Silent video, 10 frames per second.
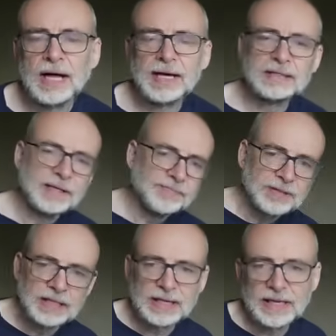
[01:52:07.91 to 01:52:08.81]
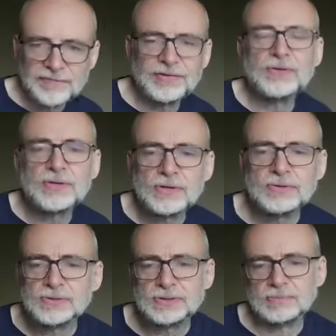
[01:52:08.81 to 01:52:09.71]
and if you
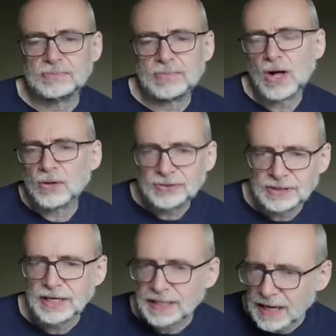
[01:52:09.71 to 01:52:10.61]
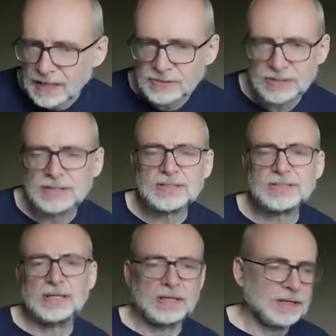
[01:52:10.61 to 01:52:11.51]
use whole sign
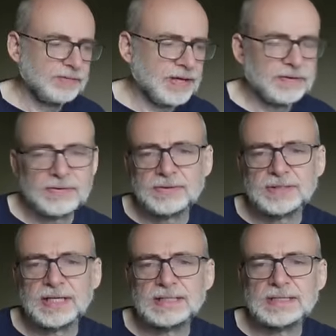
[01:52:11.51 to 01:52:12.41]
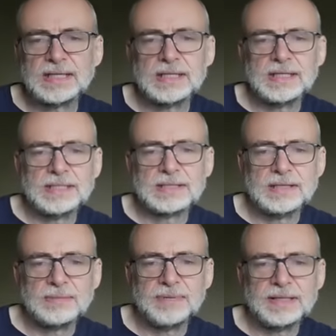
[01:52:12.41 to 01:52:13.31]
houses, then, of course, that Sun is
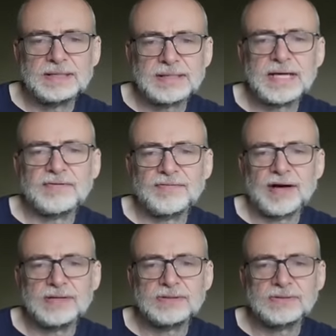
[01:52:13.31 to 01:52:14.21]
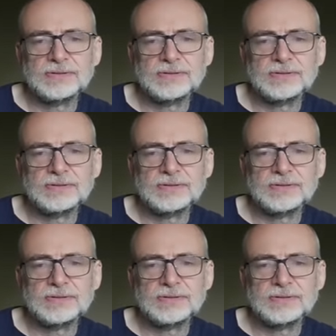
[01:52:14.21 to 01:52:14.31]
going to be in the 10th house.